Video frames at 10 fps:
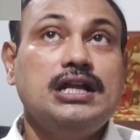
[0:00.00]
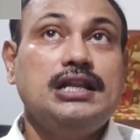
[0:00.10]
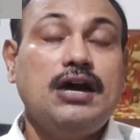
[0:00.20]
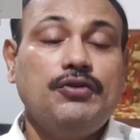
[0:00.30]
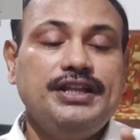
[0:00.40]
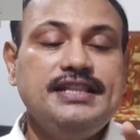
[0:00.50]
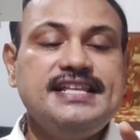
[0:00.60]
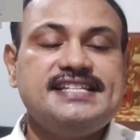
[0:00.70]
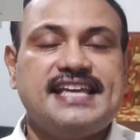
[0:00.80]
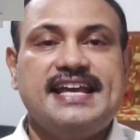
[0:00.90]
Now in
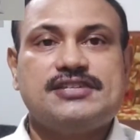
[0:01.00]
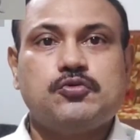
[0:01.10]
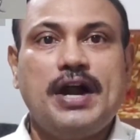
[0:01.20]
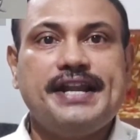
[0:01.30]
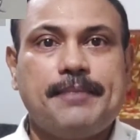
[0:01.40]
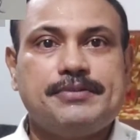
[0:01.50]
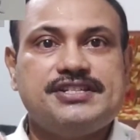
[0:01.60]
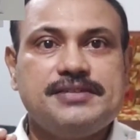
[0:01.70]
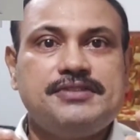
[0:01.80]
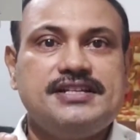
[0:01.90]
this case, what
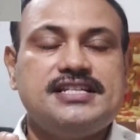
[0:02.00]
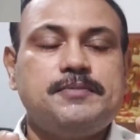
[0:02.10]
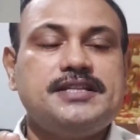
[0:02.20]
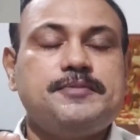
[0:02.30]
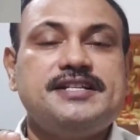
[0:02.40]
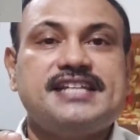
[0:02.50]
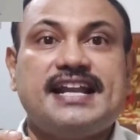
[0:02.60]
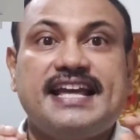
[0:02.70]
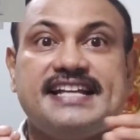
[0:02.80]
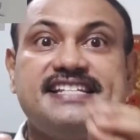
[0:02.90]
happens if the displacements
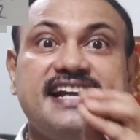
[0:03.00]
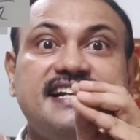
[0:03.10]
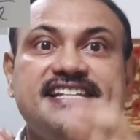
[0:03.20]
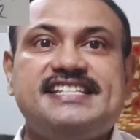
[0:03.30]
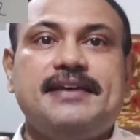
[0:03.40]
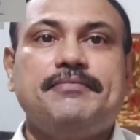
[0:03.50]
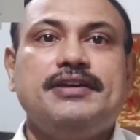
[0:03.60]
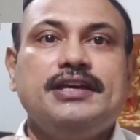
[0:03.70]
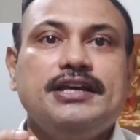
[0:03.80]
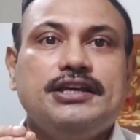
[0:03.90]
are exactly
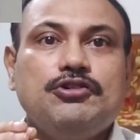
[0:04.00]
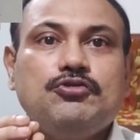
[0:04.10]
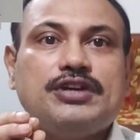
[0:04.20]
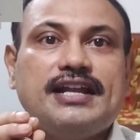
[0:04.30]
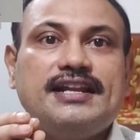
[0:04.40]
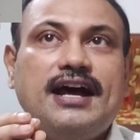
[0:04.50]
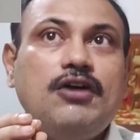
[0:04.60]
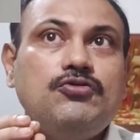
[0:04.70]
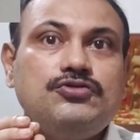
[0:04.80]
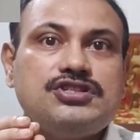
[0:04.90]
same? You can
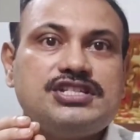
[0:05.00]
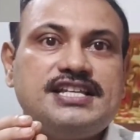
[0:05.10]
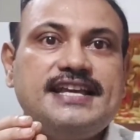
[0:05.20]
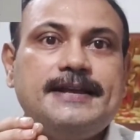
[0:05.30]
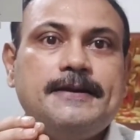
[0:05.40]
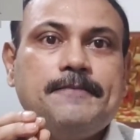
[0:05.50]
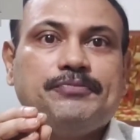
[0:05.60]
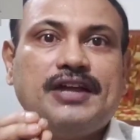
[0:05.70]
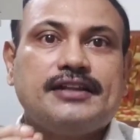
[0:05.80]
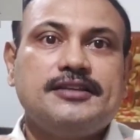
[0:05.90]
now see
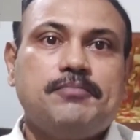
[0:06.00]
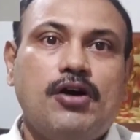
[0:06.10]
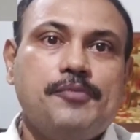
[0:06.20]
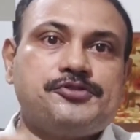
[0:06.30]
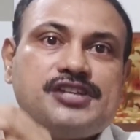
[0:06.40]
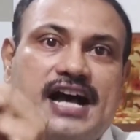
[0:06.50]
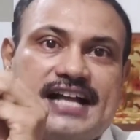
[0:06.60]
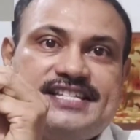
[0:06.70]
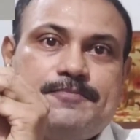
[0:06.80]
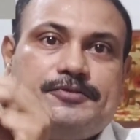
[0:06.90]
that the bobs
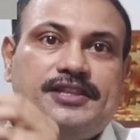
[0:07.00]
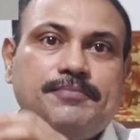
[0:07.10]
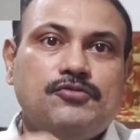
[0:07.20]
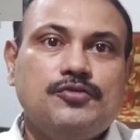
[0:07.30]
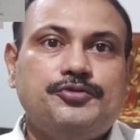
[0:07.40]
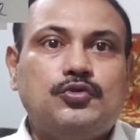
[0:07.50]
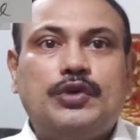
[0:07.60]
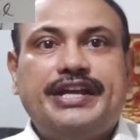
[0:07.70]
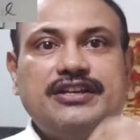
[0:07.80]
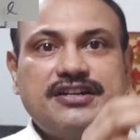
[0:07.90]
as if they move
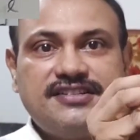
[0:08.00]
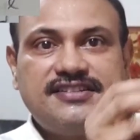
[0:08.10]
together.